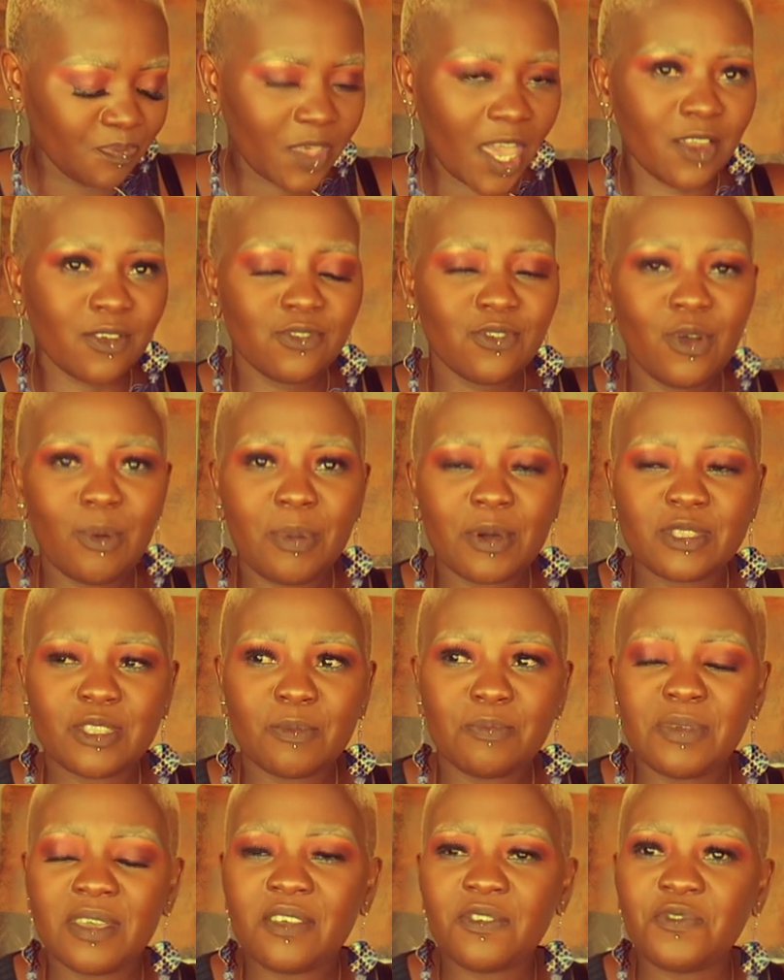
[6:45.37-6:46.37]
I don't know about the
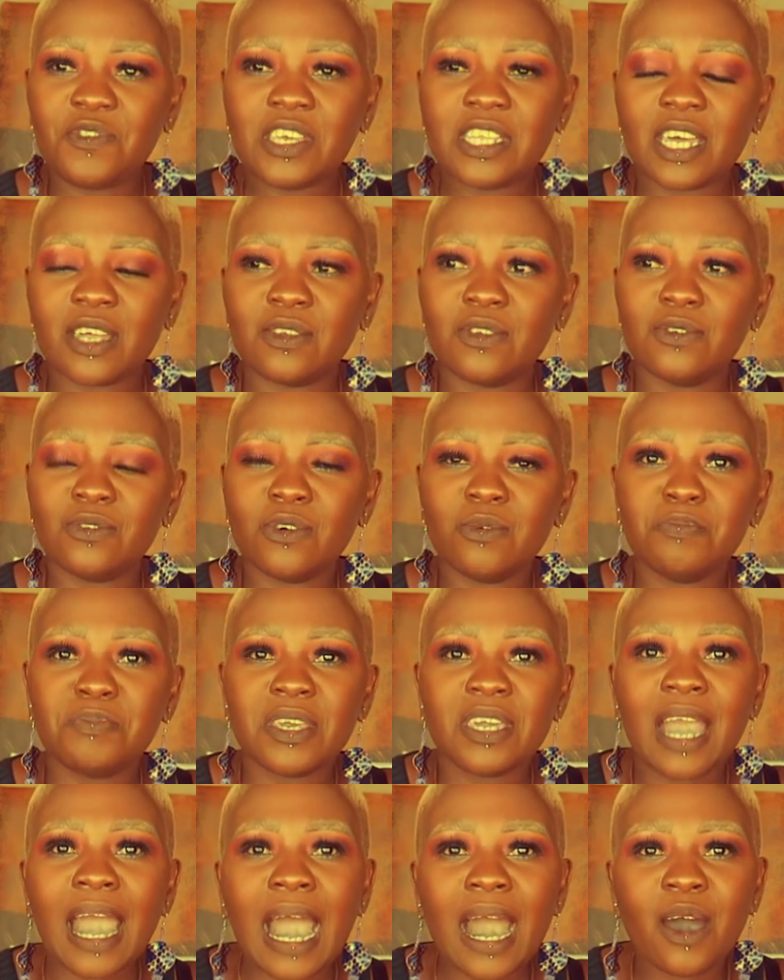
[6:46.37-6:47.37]
big feet. I don't know.
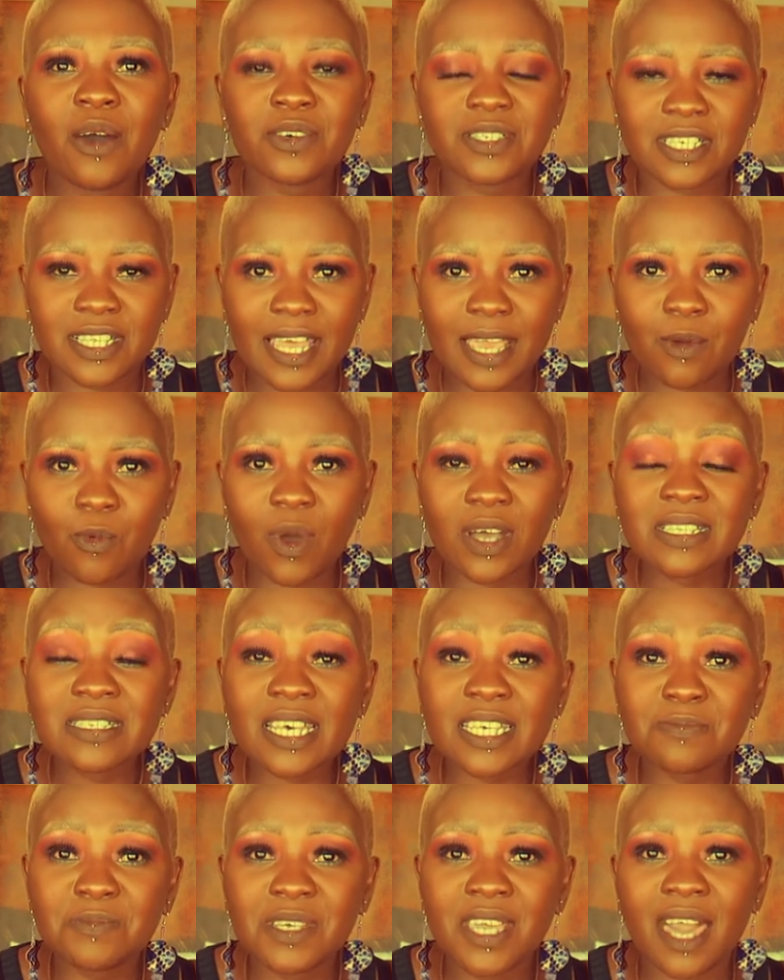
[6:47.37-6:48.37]
Big how? Is it like one
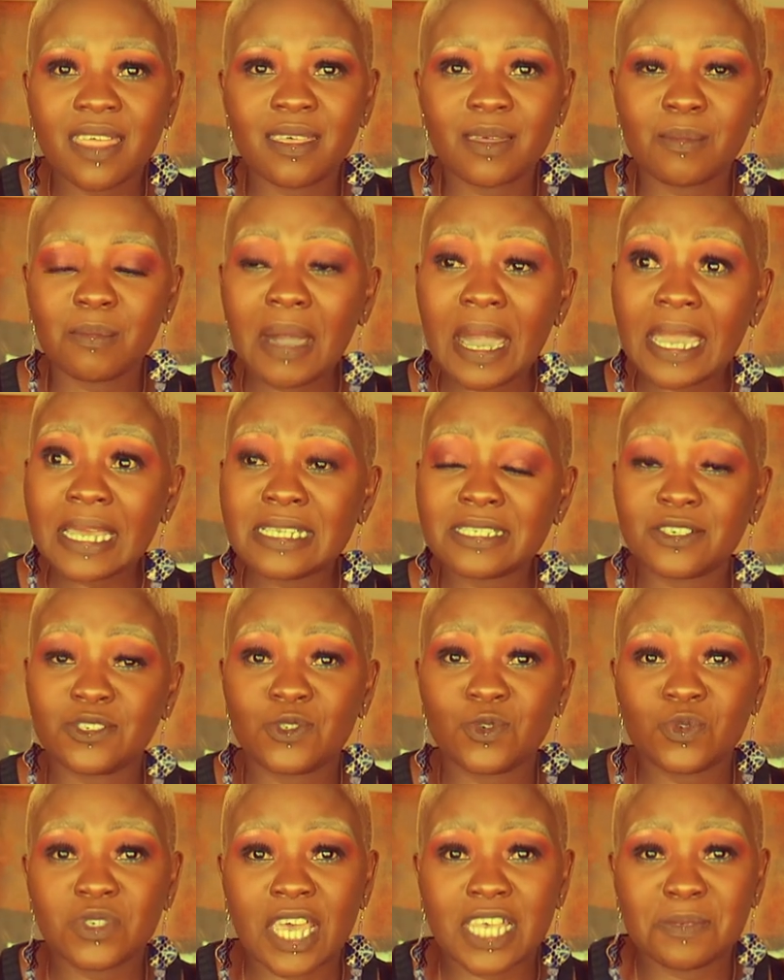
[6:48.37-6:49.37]
size bigger than mine? Is it
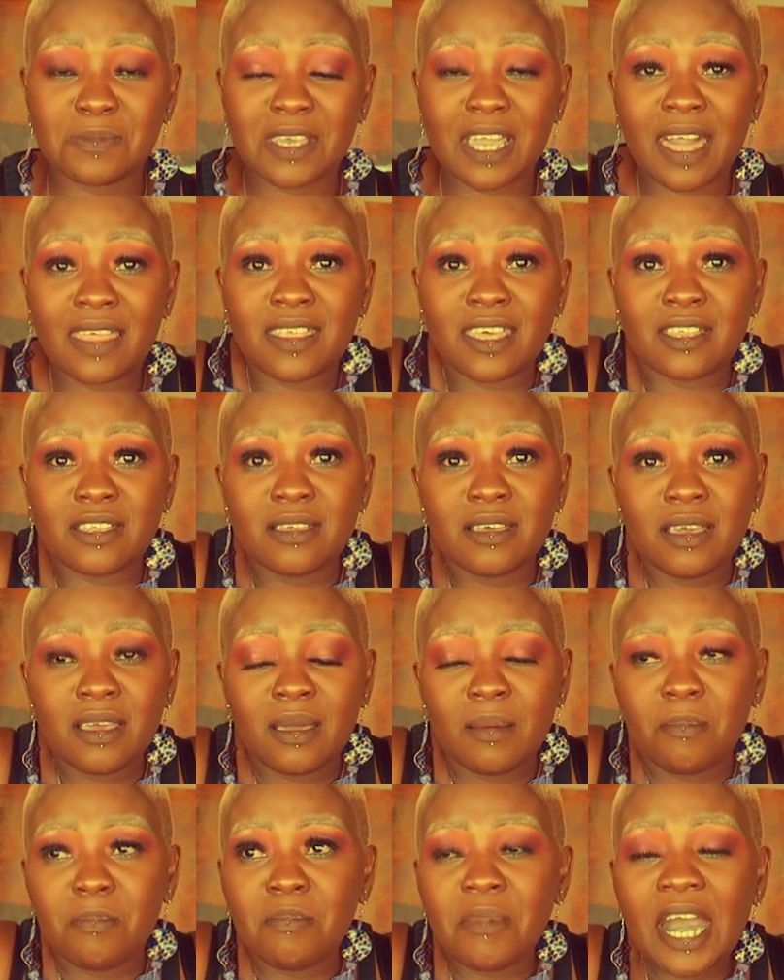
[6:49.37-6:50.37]
two sizes bigger than
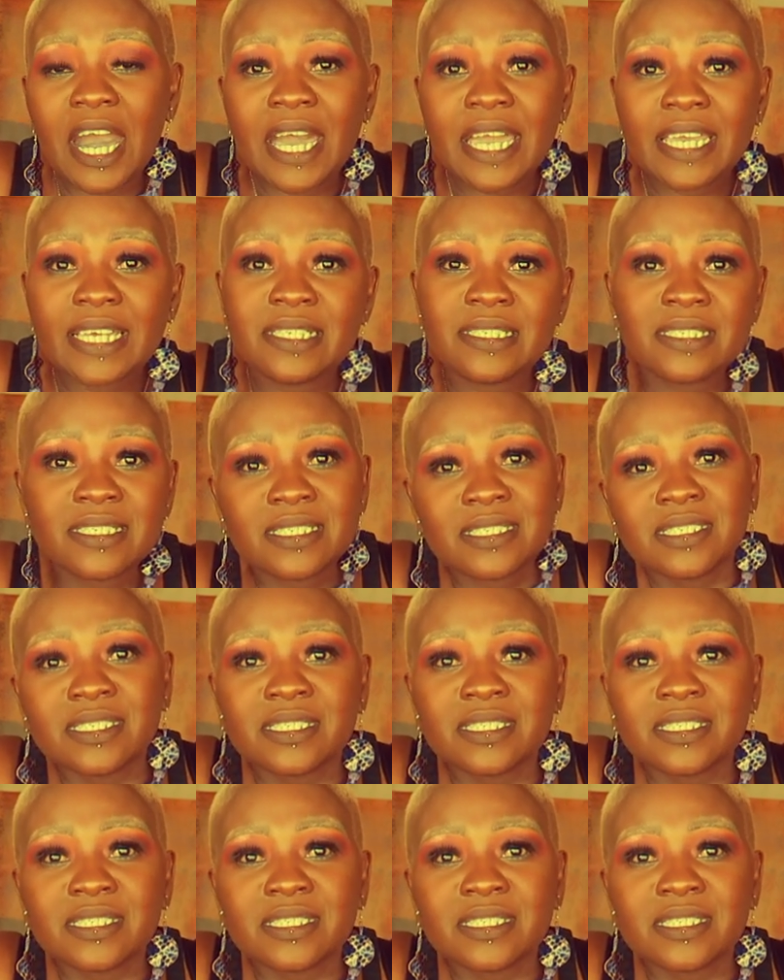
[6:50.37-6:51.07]
mine?